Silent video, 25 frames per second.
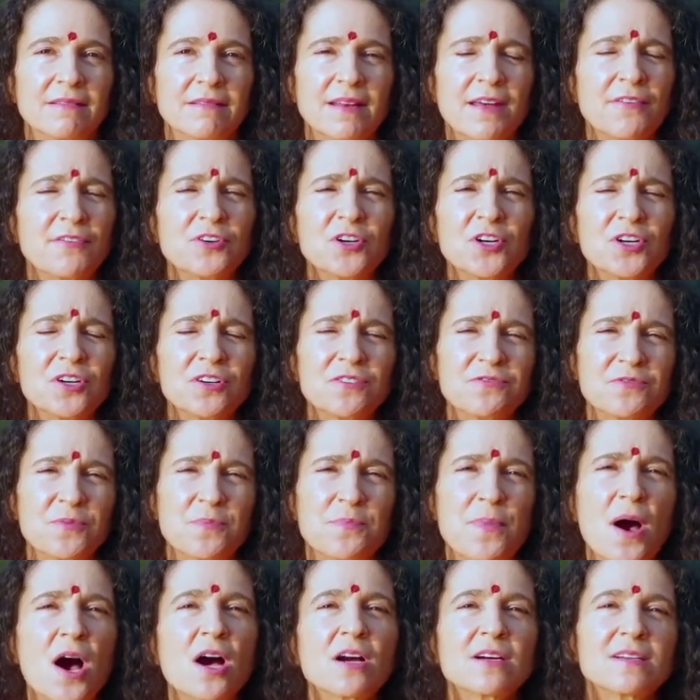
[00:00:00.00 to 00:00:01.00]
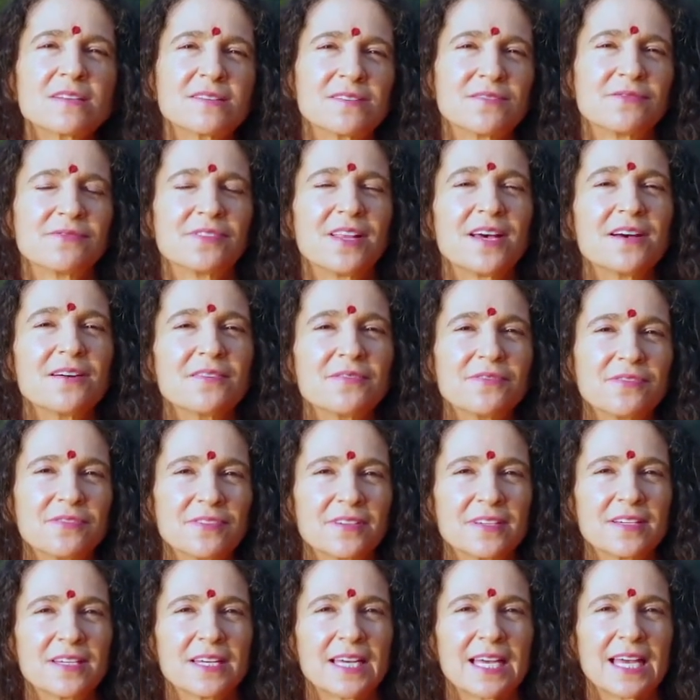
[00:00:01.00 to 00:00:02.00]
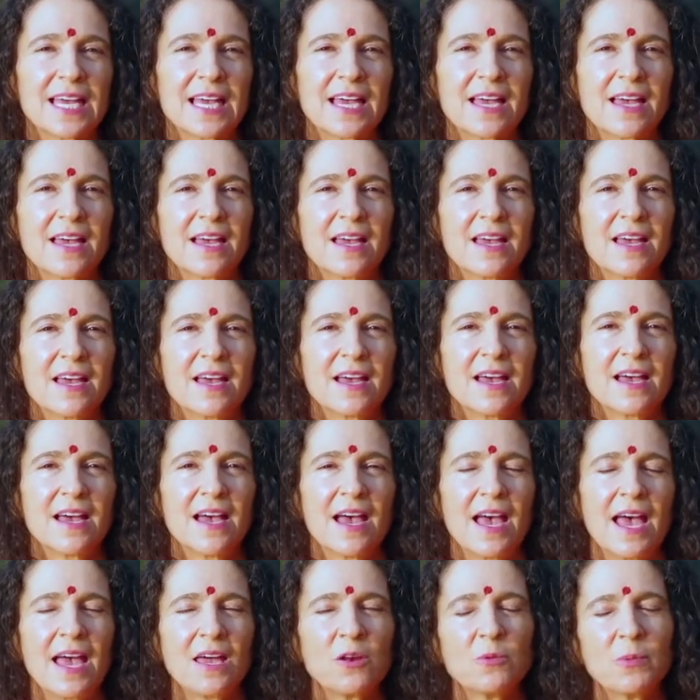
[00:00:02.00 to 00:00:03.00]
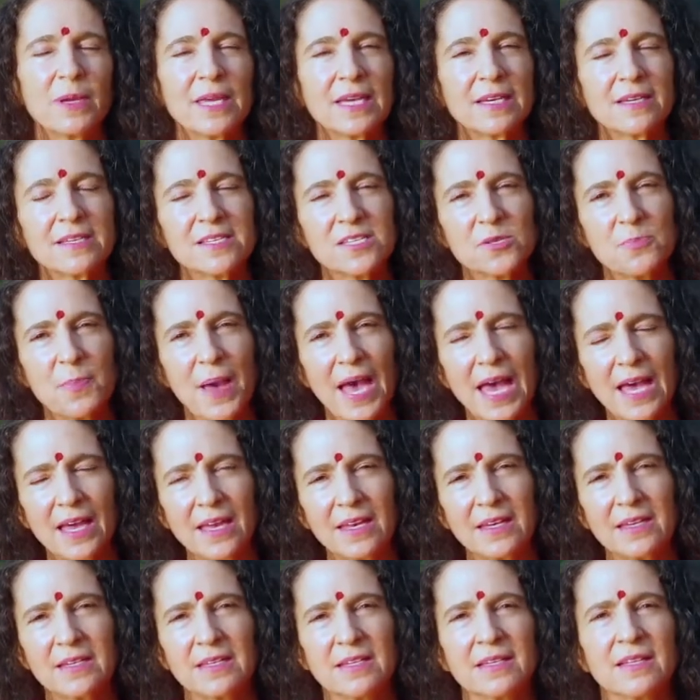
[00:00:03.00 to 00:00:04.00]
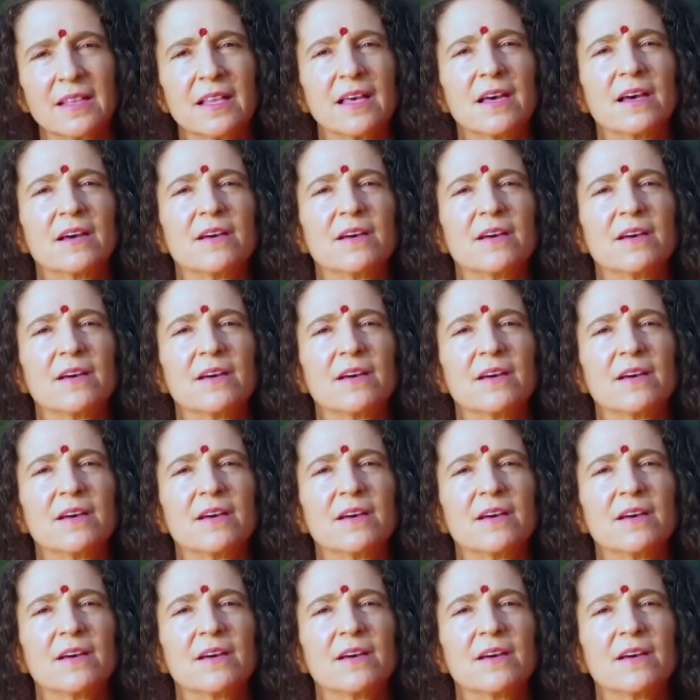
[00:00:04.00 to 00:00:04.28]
Never heard of a box of love. And we expand in love.